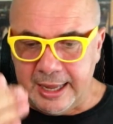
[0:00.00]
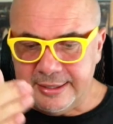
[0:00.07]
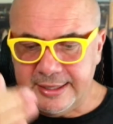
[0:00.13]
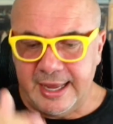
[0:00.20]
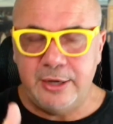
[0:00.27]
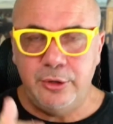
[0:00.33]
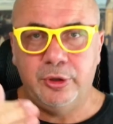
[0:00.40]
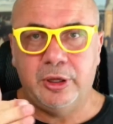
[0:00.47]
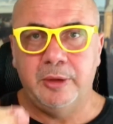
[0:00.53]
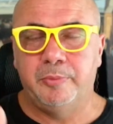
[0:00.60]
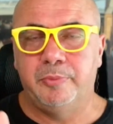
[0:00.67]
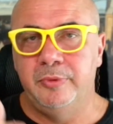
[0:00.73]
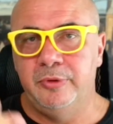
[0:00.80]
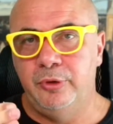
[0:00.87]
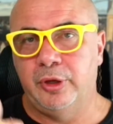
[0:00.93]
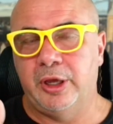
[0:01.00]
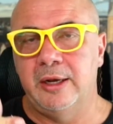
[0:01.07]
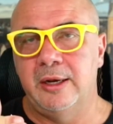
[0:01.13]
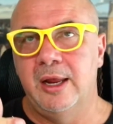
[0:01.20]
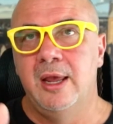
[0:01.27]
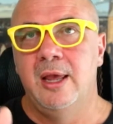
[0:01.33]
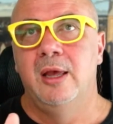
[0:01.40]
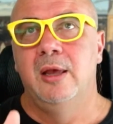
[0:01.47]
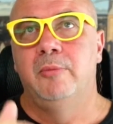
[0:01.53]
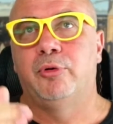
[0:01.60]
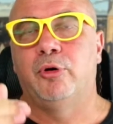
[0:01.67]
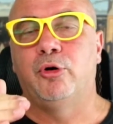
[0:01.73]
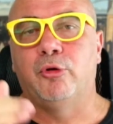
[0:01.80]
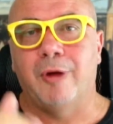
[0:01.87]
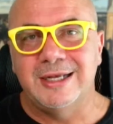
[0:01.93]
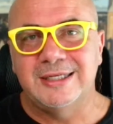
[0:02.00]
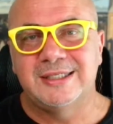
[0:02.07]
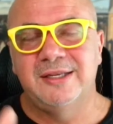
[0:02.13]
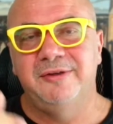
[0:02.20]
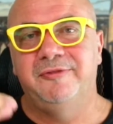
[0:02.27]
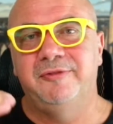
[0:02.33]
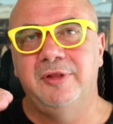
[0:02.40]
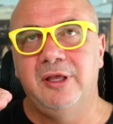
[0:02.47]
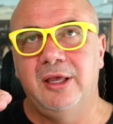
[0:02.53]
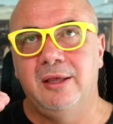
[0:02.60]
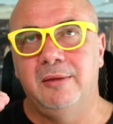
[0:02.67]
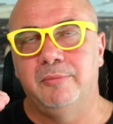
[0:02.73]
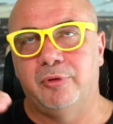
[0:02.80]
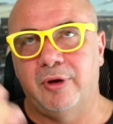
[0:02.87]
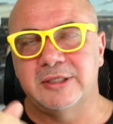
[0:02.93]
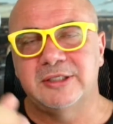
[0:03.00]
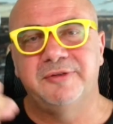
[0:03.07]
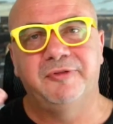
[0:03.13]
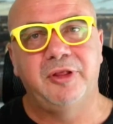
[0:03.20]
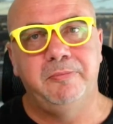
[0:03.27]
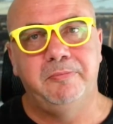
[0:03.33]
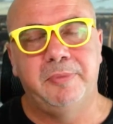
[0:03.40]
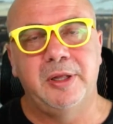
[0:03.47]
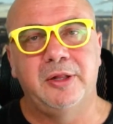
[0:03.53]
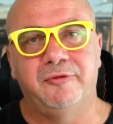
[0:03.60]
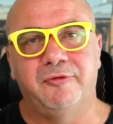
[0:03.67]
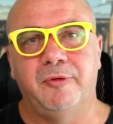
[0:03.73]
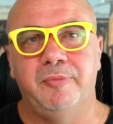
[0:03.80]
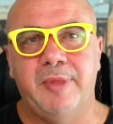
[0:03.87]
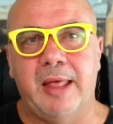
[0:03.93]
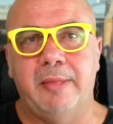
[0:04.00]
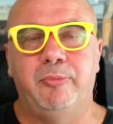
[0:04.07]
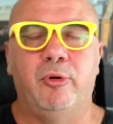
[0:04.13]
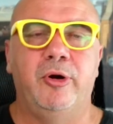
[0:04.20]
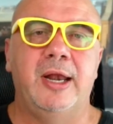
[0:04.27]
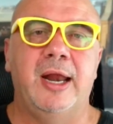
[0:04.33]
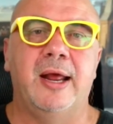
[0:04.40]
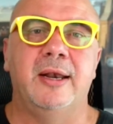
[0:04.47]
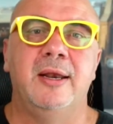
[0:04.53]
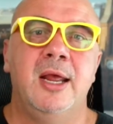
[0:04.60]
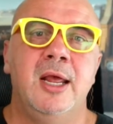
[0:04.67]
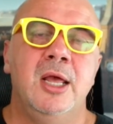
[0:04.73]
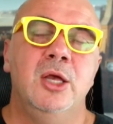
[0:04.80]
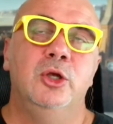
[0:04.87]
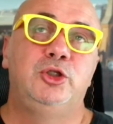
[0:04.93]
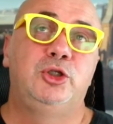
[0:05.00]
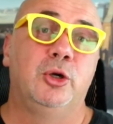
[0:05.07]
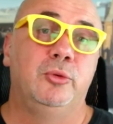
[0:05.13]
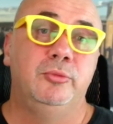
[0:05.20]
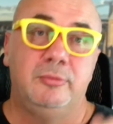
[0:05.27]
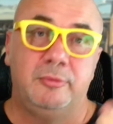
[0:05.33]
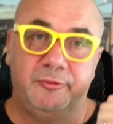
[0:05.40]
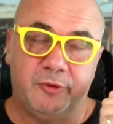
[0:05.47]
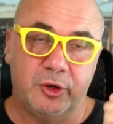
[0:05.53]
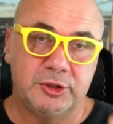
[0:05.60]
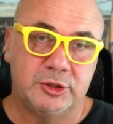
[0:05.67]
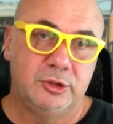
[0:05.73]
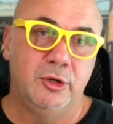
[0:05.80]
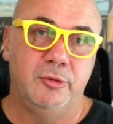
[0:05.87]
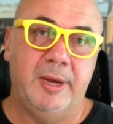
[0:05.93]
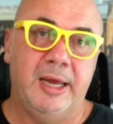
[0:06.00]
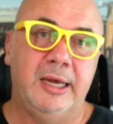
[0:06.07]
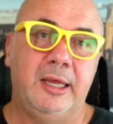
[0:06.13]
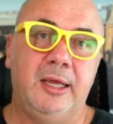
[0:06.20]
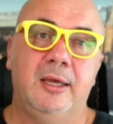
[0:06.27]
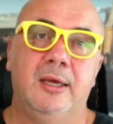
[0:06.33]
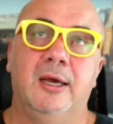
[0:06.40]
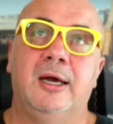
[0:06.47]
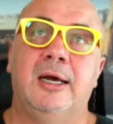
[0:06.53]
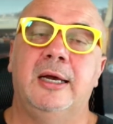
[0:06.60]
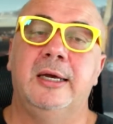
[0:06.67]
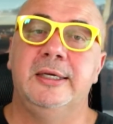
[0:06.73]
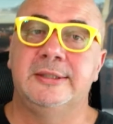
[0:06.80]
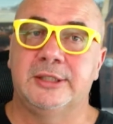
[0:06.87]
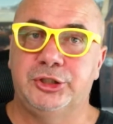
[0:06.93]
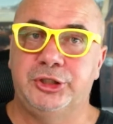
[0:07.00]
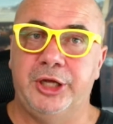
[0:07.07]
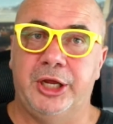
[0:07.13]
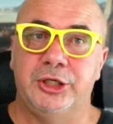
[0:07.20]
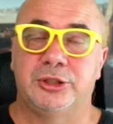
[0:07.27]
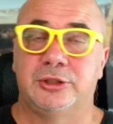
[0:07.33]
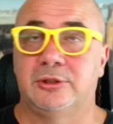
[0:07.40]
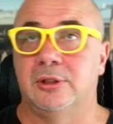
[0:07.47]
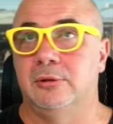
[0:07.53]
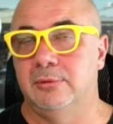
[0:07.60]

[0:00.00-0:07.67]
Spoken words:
And then you can progressively build from that point on. So first, no money is exchanged.